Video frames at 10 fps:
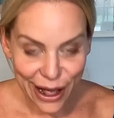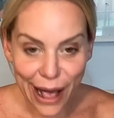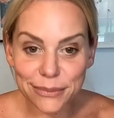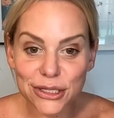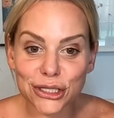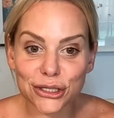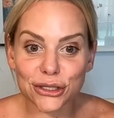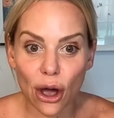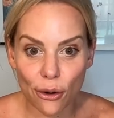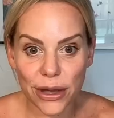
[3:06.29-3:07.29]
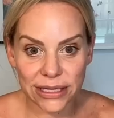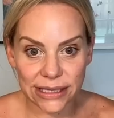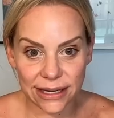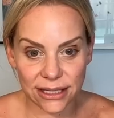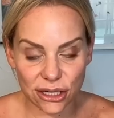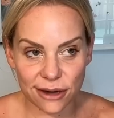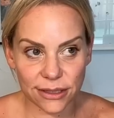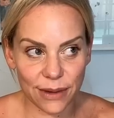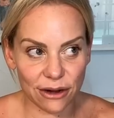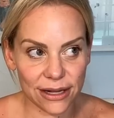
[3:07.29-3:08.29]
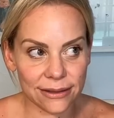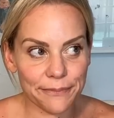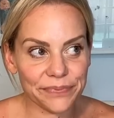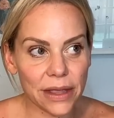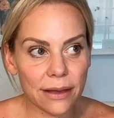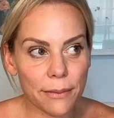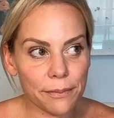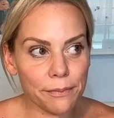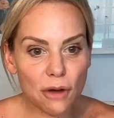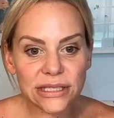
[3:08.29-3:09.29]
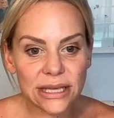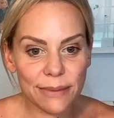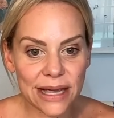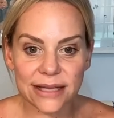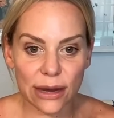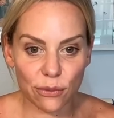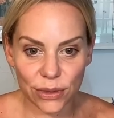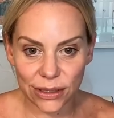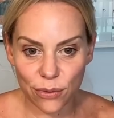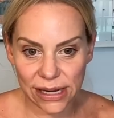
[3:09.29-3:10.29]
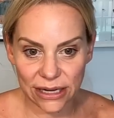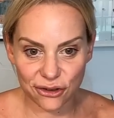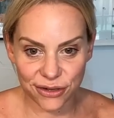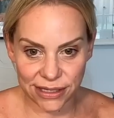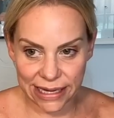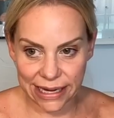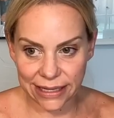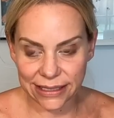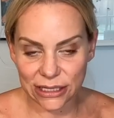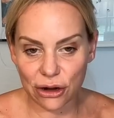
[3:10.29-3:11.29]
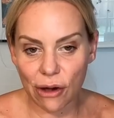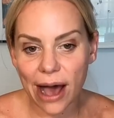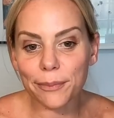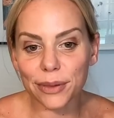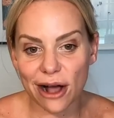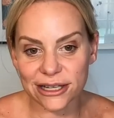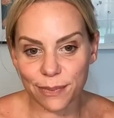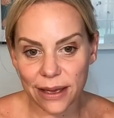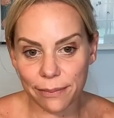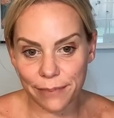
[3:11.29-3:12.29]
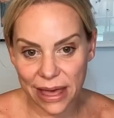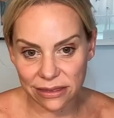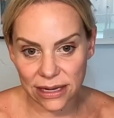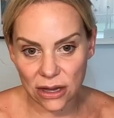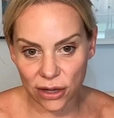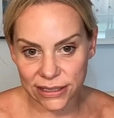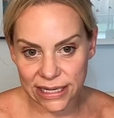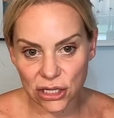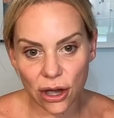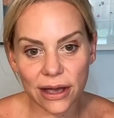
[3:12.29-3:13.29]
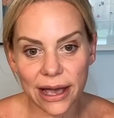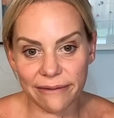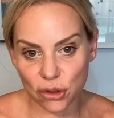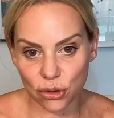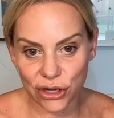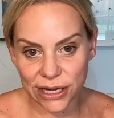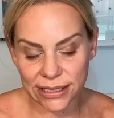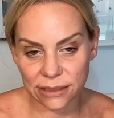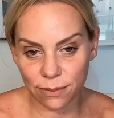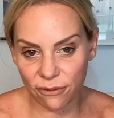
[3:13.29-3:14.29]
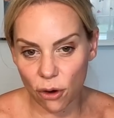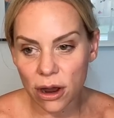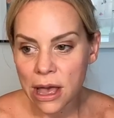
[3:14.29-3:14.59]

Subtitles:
I'm so excited to talk to Meredith, mostly because I really want to understand, I'm blocked by Bethenny on TikTok. I've told you guys this before,